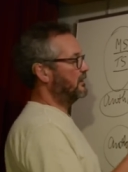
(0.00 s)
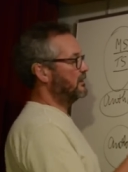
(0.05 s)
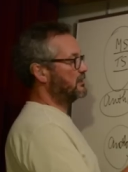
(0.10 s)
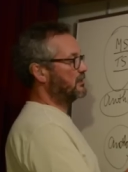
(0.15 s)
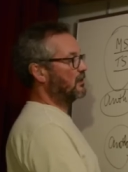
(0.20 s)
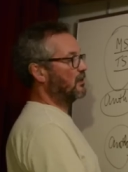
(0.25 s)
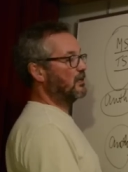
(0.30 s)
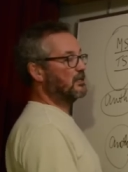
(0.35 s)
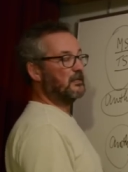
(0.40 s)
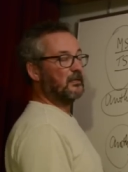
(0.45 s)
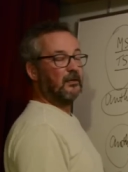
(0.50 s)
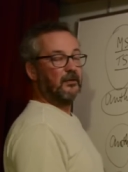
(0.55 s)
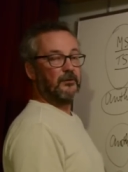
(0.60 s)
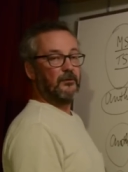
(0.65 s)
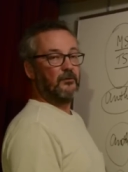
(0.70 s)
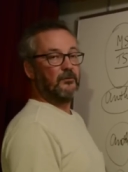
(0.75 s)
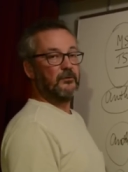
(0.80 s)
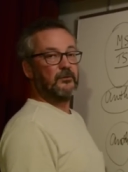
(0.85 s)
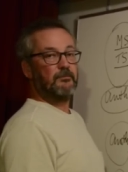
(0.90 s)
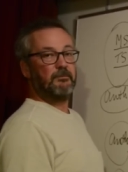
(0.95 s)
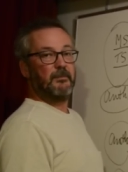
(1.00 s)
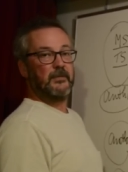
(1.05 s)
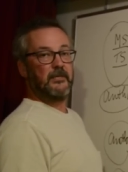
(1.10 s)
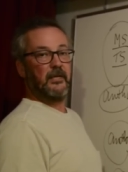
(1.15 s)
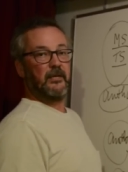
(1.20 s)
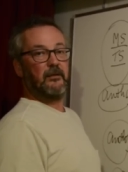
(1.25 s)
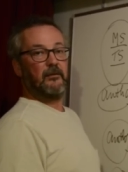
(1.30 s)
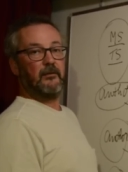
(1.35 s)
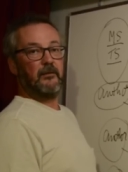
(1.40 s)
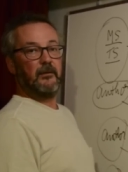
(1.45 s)
These guys are not
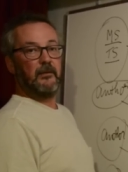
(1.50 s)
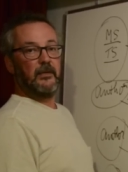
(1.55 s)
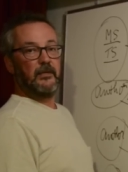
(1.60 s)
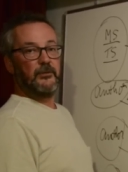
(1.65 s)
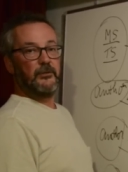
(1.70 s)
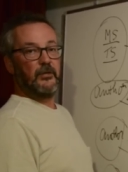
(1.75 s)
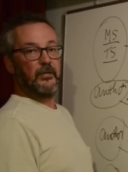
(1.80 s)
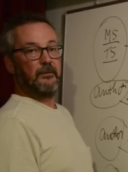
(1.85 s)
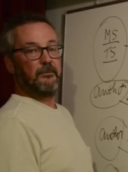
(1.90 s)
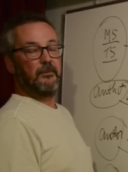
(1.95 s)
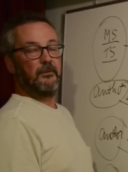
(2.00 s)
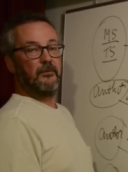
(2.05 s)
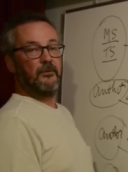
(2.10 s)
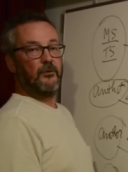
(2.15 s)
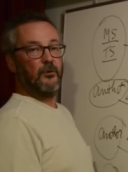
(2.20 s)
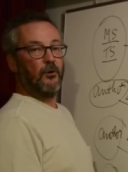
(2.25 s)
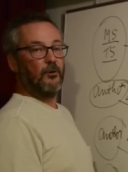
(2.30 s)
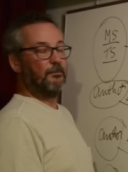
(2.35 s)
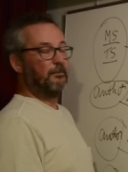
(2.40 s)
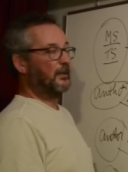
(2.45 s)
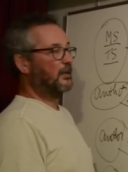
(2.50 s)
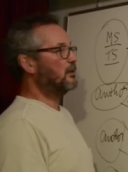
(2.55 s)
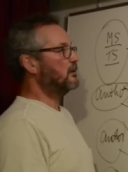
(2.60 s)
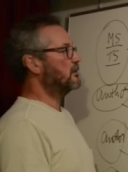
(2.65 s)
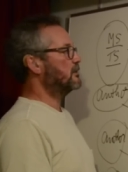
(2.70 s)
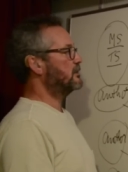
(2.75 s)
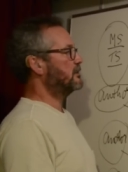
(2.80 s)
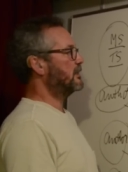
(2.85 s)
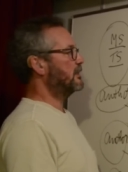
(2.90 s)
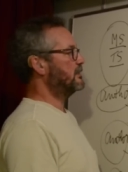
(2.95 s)
particularly cheap, not
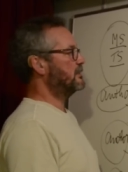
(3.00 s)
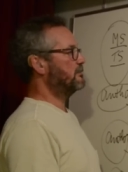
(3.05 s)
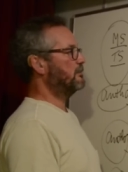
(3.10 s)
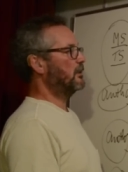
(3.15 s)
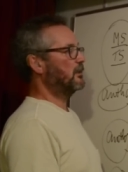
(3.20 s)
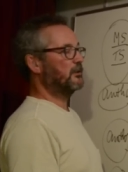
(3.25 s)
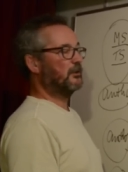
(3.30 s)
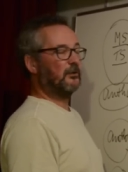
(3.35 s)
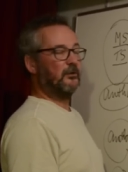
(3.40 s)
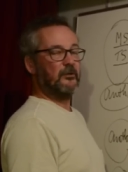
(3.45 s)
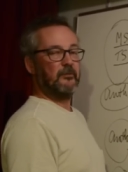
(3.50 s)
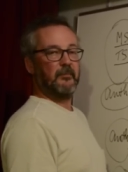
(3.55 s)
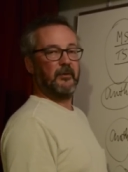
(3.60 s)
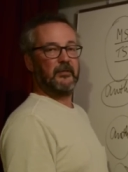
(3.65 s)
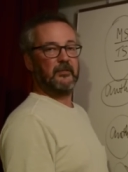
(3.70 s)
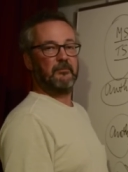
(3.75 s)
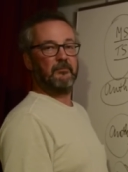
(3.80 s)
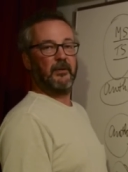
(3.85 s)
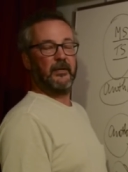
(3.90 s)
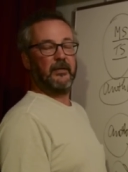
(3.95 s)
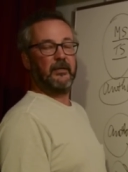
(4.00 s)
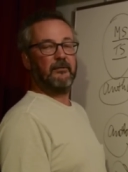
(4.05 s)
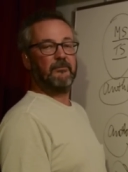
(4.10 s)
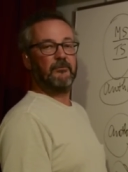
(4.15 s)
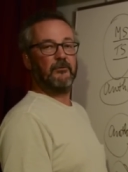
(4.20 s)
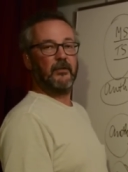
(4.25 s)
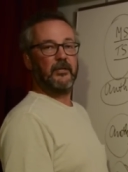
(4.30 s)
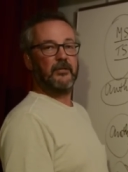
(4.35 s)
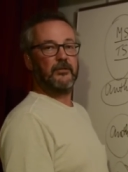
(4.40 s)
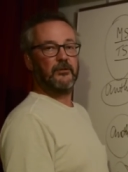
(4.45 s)
because they demand a huge amount of
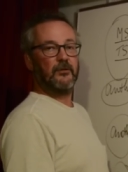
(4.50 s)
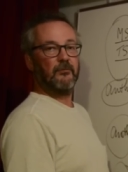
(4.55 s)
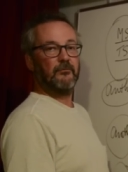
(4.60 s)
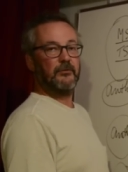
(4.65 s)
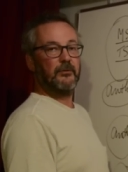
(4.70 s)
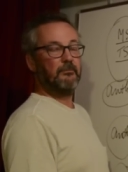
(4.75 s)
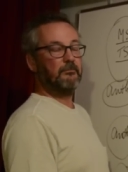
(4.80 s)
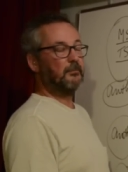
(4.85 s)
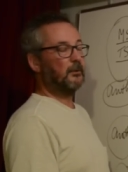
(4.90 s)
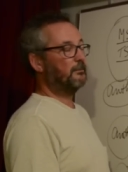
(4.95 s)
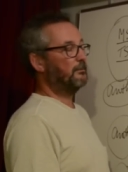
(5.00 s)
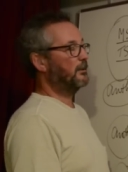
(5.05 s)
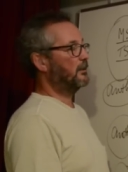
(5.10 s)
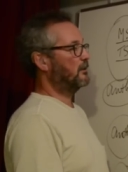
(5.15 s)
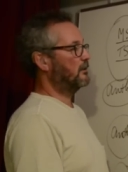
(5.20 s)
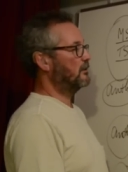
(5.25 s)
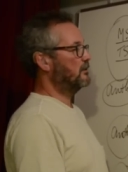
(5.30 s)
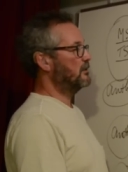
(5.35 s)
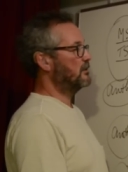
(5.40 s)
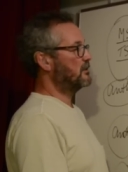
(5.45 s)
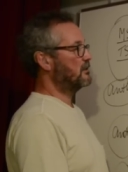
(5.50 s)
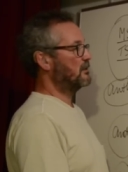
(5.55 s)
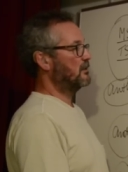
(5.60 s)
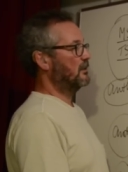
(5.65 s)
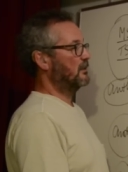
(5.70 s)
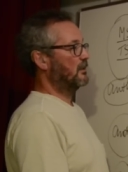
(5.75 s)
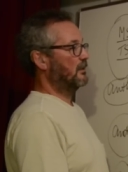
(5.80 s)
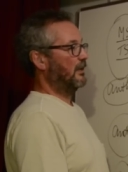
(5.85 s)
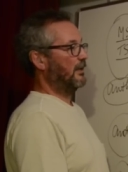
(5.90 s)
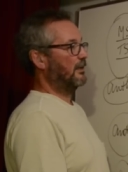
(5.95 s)
money for each of them, but
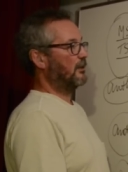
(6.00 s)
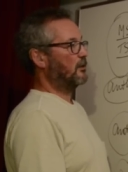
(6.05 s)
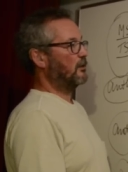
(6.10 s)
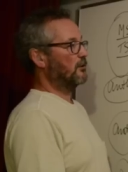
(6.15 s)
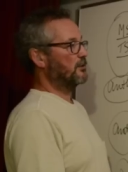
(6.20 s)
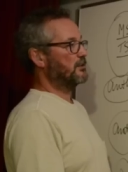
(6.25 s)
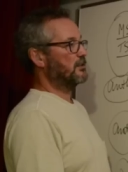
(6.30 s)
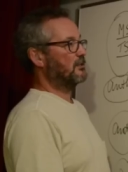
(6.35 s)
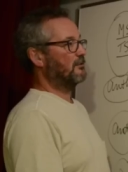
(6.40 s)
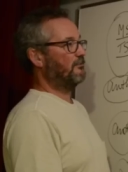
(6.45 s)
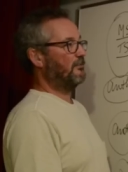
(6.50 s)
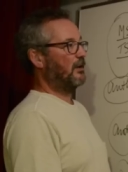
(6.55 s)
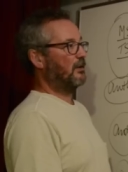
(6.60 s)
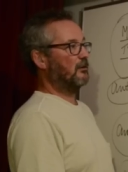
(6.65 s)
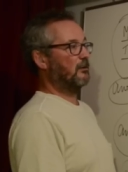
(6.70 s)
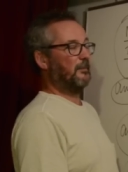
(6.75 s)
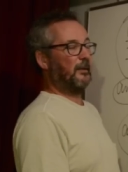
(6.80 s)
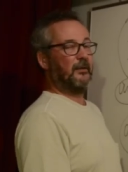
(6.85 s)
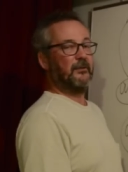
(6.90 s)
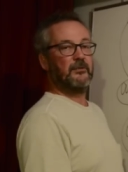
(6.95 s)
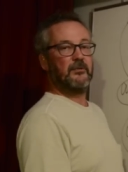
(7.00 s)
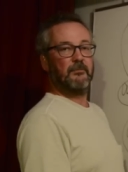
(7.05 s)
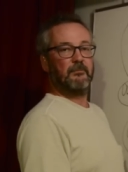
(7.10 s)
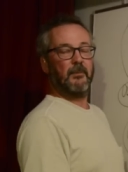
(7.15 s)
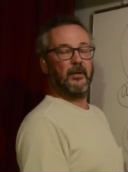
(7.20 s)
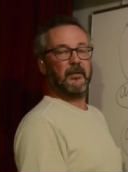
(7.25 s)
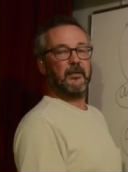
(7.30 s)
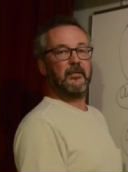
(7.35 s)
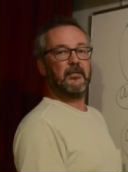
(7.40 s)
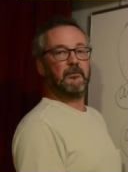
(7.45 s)
because it costs a fair
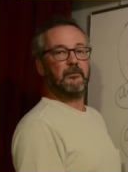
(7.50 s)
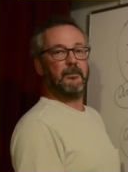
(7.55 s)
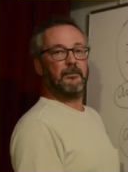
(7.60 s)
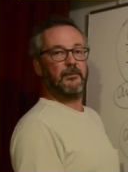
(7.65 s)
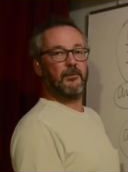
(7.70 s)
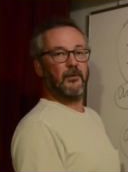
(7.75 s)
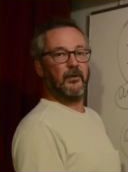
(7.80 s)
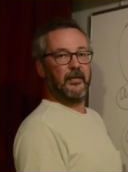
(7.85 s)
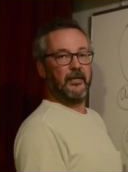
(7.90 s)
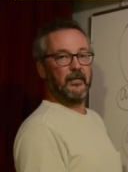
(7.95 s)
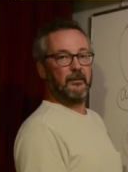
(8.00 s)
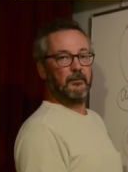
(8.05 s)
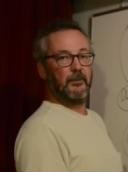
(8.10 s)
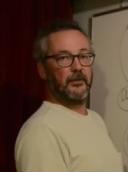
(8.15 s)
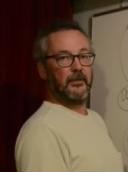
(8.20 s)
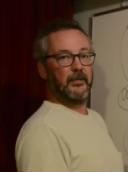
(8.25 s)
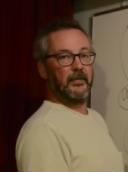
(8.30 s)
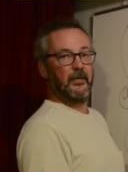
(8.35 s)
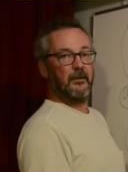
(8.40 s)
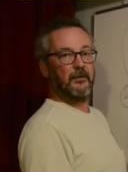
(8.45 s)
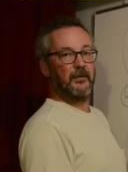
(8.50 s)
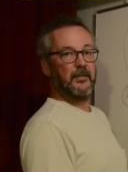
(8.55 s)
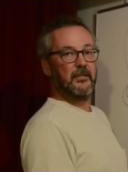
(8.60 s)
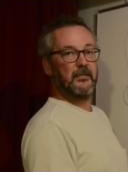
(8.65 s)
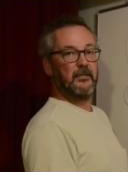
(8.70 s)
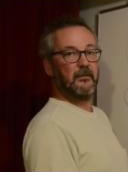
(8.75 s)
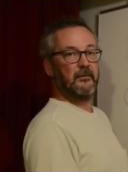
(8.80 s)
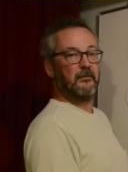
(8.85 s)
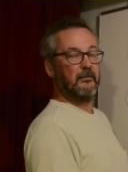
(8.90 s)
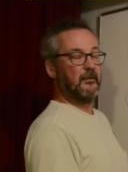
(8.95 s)
amount of money to employ anybody
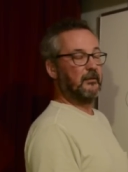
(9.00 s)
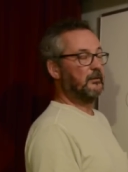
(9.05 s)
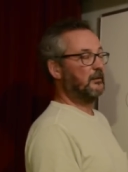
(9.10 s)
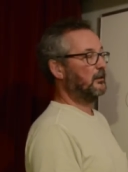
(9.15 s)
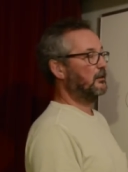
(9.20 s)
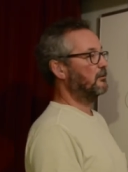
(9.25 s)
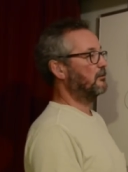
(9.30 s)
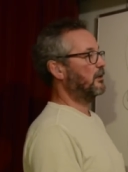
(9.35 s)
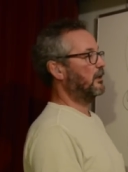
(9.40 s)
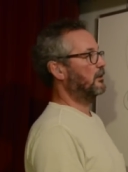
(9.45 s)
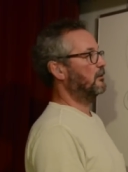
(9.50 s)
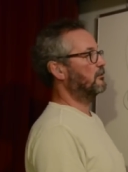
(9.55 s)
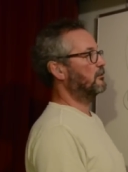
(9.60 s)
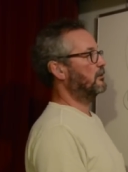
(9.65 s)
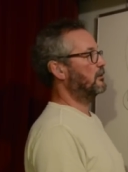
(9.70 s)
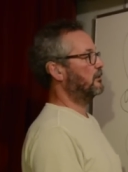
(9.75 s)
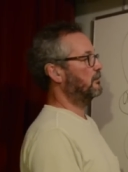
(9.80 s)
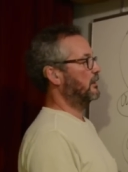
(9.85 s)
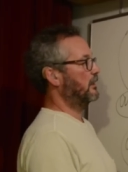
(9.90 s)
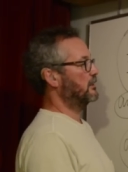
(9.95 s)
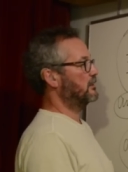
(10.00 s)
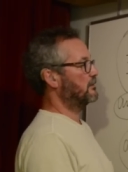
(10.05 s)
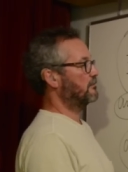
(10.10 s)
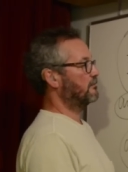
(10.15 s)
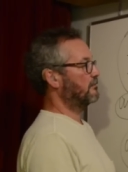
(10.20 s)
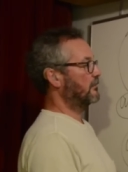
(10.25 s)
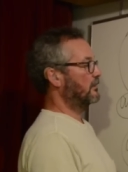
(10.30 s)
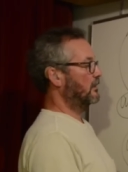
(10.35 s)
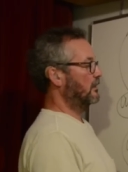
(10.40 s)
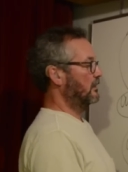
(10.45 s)
nowadays in, in the U K or the U
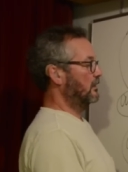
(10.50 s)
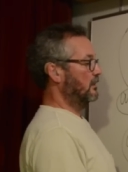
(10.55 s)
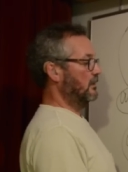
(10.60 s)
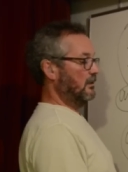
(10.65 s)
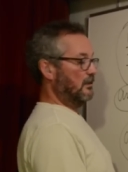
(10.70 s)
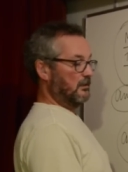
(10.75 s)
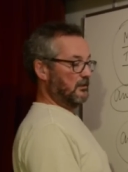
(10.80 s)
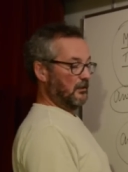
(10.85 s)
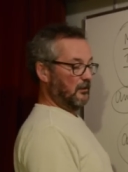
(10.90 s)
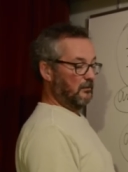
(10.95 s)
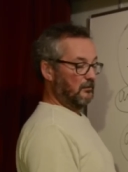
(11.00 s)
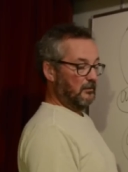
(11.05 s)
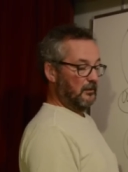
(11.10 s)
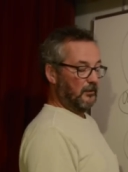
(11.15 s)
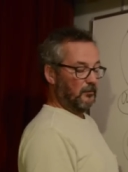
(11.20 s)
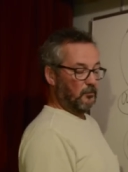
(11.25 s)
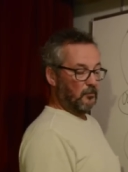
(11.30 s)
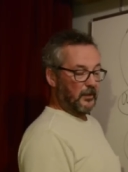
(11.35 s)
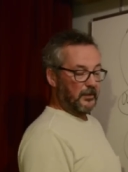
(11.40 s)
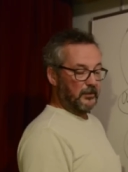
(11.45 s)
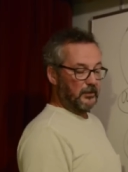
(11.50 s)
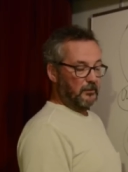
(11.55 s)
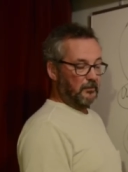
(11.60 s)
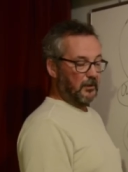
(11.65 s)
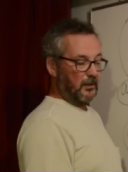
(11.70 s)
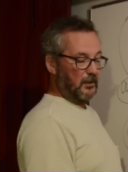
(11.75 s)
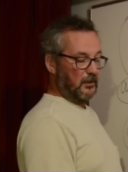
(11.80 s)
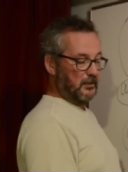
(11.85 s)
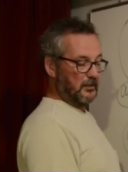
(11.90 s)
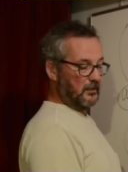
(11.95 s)
S. So when
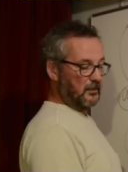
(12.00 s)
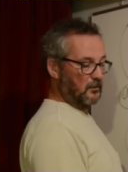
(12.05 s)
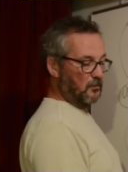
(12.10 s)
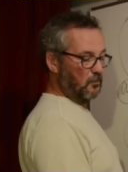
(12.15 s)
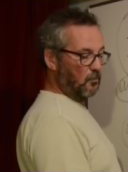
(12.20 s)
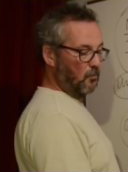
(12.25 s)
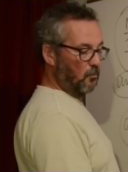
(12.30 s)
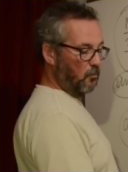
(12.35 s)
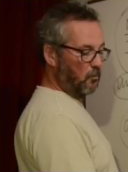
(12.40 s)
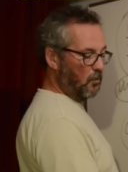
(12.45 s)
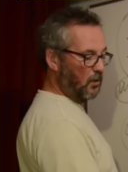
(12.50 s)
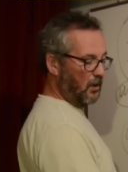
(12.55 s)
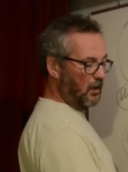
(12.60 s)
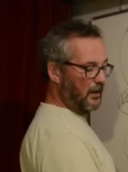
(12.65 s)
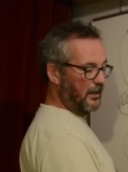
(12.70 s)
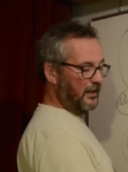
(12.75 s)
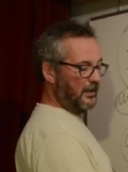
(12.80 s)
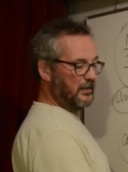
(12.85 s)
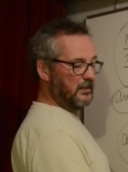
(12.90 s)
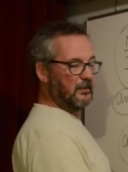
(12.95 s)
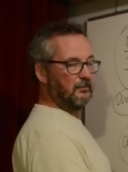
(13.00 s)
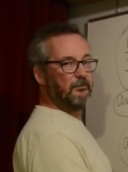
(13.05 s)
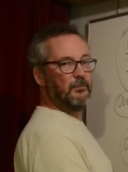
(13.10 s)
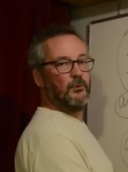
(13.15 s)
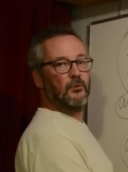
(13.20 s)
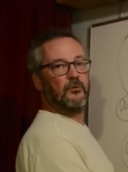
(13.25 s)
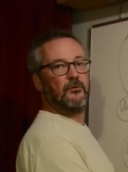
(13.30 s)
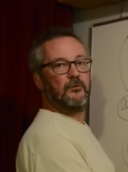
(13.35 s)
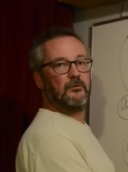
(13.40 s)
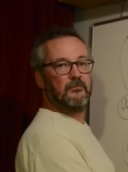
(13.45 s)
you ask why is
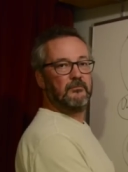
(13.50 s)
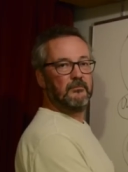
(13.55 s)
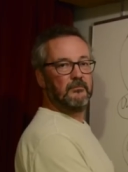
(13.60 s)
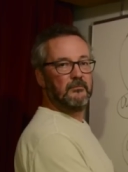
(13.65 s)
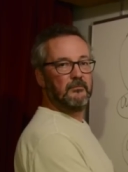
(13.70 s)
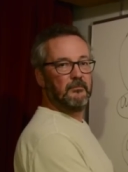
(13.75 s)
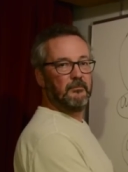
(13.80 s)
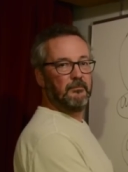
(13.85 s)
a book,